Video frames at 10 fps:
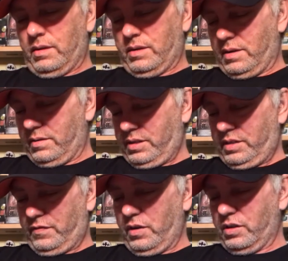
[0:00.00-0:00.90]
So let's
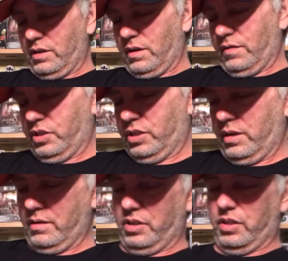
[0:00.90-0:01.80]
first off, let's
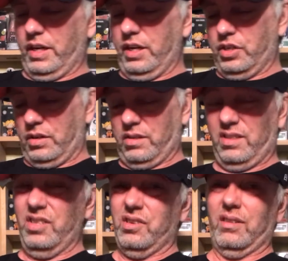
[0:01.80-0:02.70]
show this t-shirt because
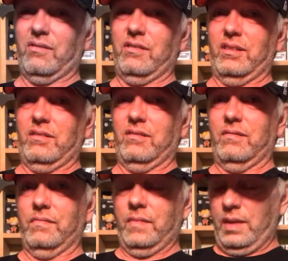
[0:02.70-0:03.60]
the t-shirt looks really cool.
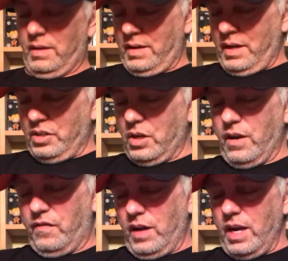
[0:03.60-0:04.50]
So
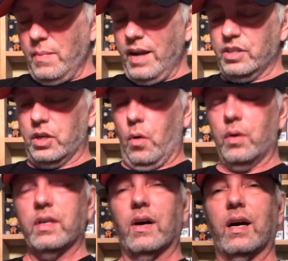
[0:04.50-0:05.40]
if anybody's
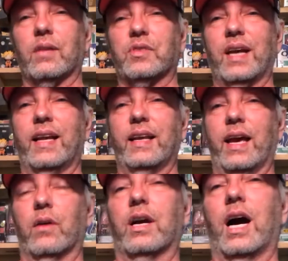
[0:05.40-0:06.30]
going to um, San
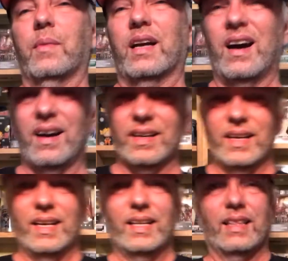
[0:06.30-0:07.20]
Diego Comic Con,
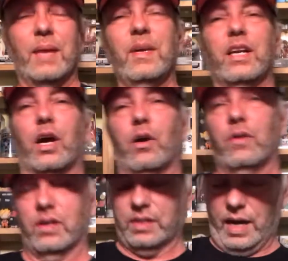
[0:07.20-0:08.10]
let me know
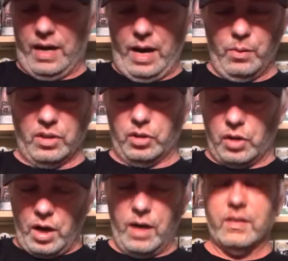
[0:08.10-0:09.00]
because I, I, would
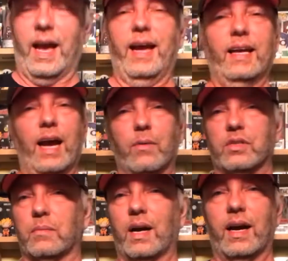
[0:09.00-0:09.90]
love to hang out with
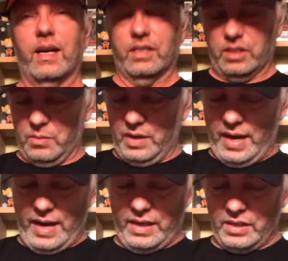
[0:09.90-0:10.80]
somebody, some of you
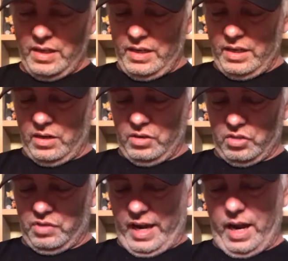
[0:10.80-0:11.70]
guys you know,
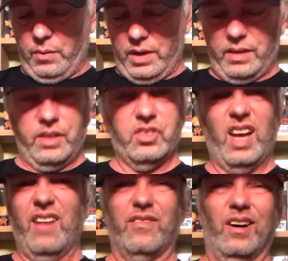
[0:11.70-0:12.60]
just chat with you and just
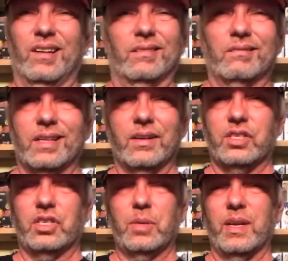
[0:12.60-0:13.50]
have fun. You know, it
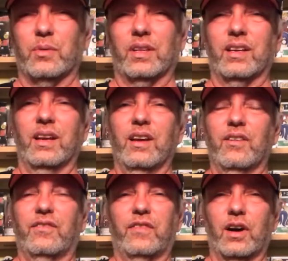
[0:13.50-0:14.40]
should be a really
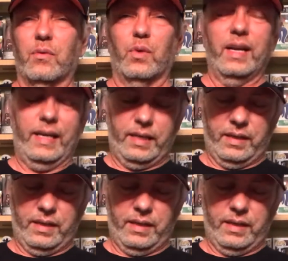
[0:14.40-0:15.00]
fun week.